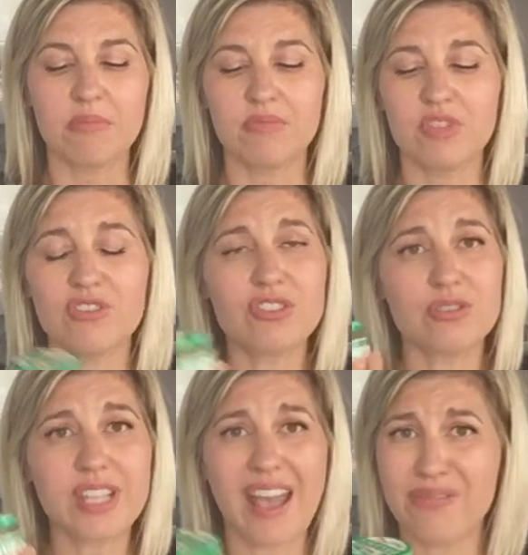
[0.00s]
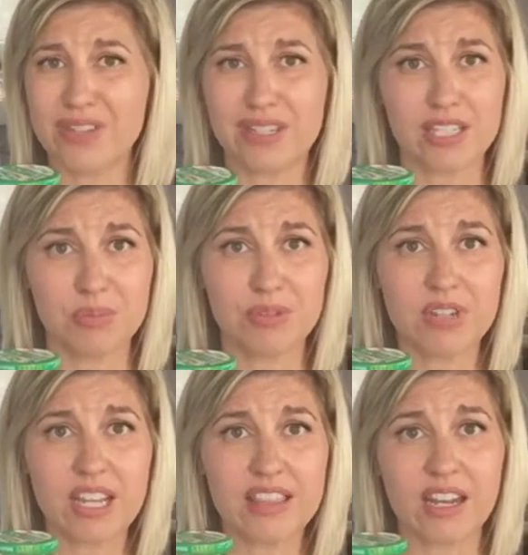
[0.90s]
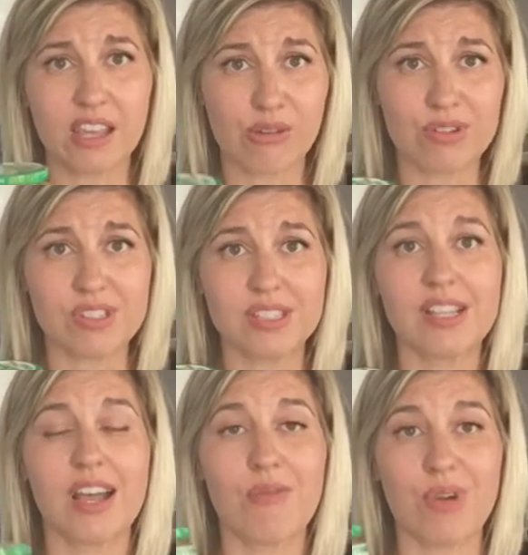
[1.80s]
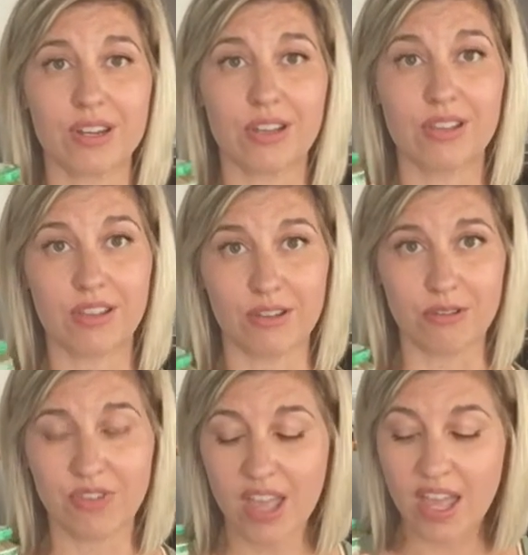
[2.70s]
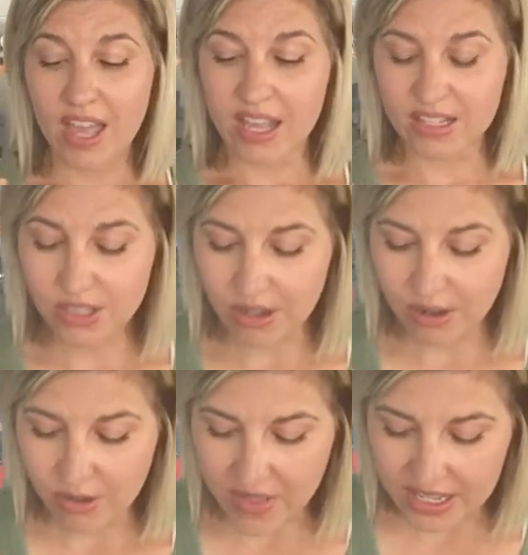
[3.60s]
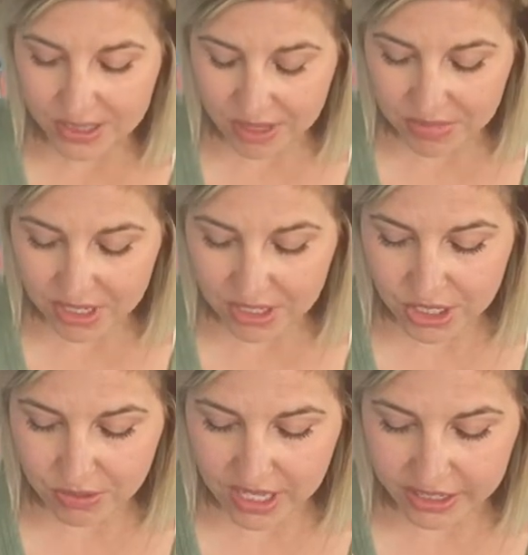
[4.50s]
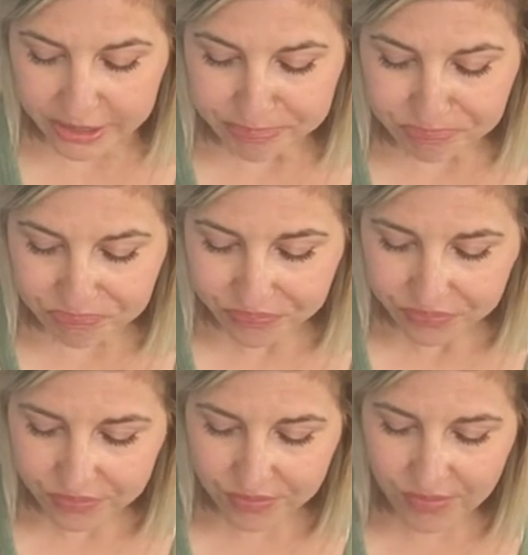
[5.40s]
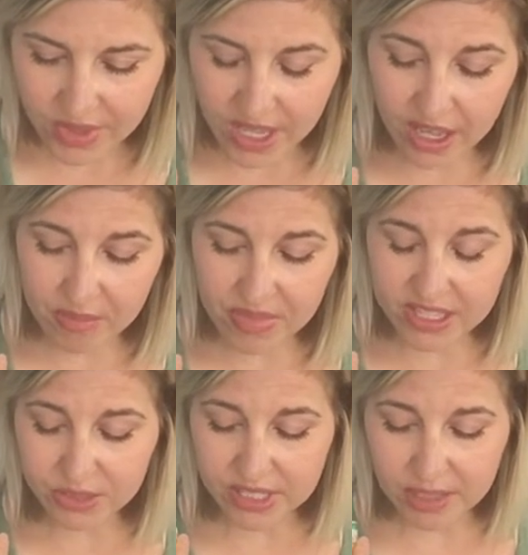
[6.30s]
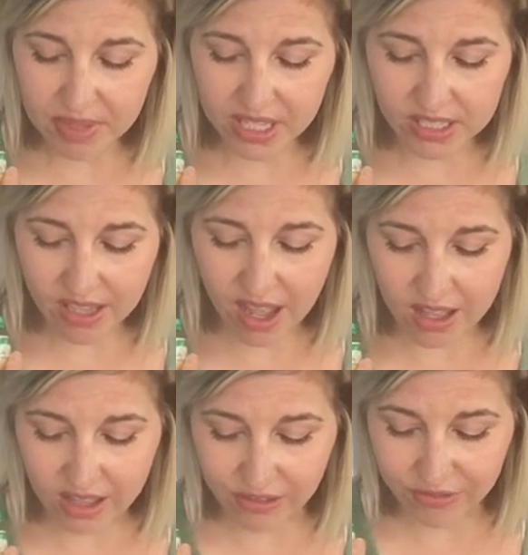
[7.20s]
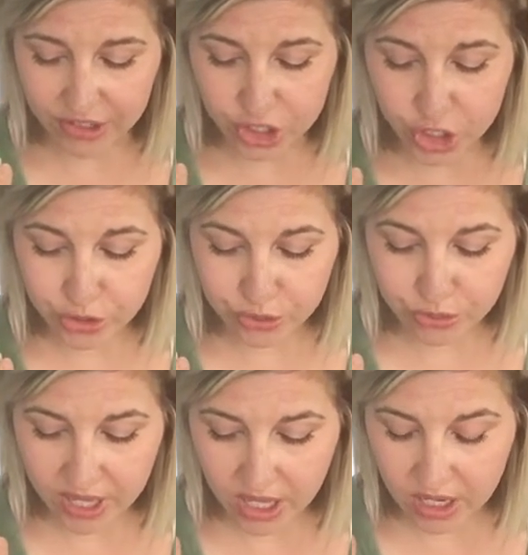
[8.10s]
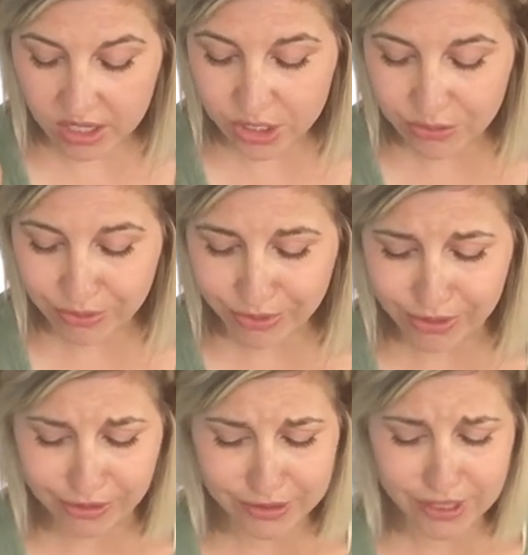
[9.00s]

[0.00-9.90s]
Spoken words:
You just use a half a teaspoon, and that equals 1 clove. And so that's what I'm gonna do here. This recipe is calling for 2 2/3